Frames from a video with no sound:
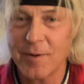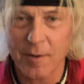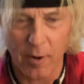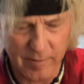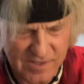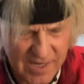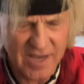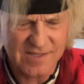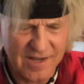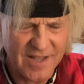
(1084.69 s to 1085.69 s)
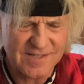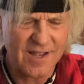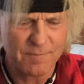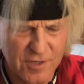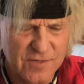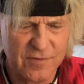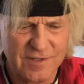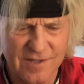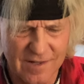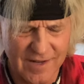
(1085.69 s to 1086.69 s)
the Book of Mormon says, God's not merciful
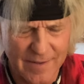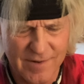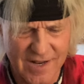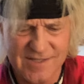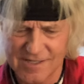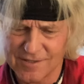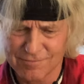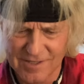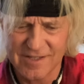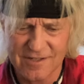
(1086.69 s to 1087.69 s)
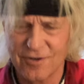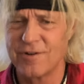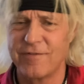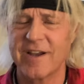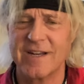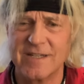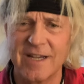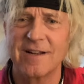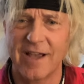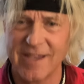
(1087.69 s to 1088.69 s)
to the Lamanites, he's really a total fucking
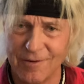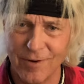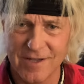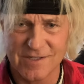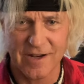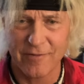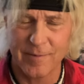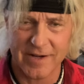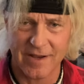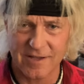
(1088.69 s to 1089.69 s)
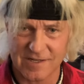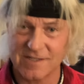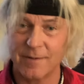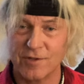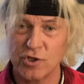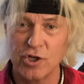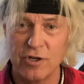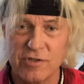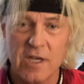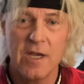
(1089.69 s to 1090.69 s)
dick like he was to everybody else except the
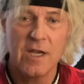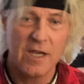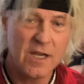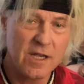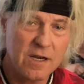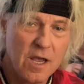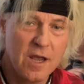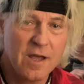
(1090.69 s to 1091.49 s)
Jews in